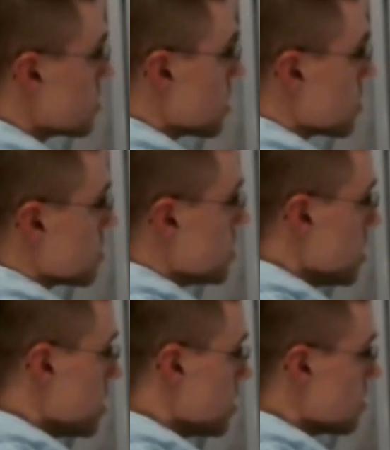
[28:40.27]
that the
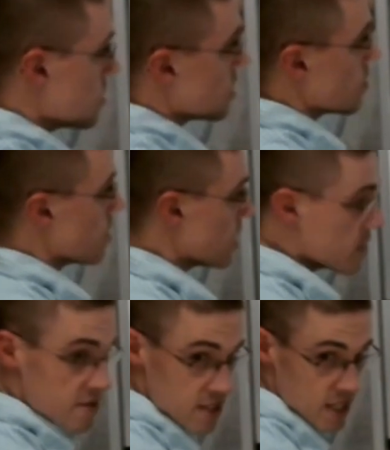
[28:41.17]
T and the
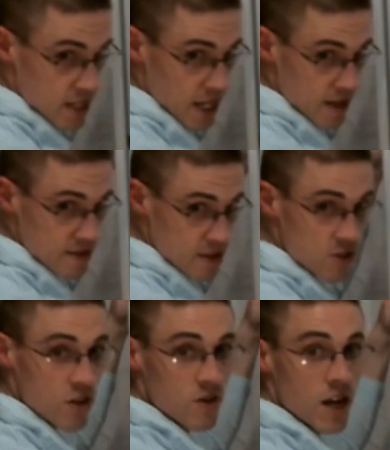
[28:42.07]
minus T cancel each
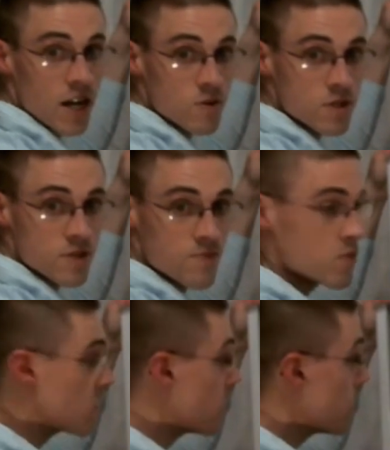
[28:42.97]
other out.
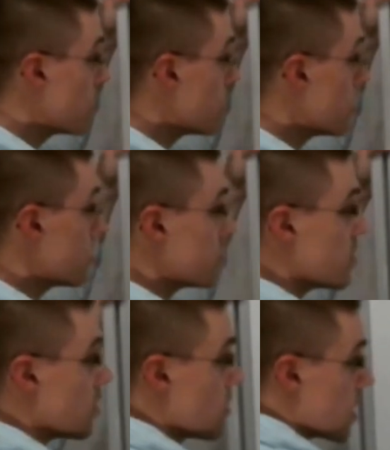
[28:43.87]
So
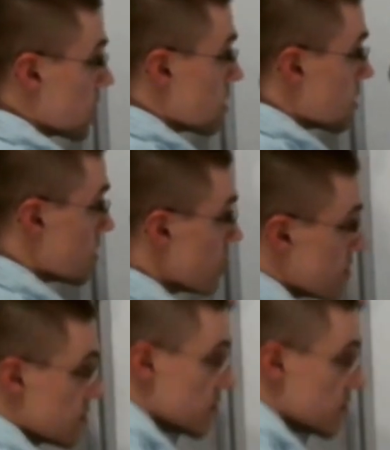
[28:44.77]
I get that this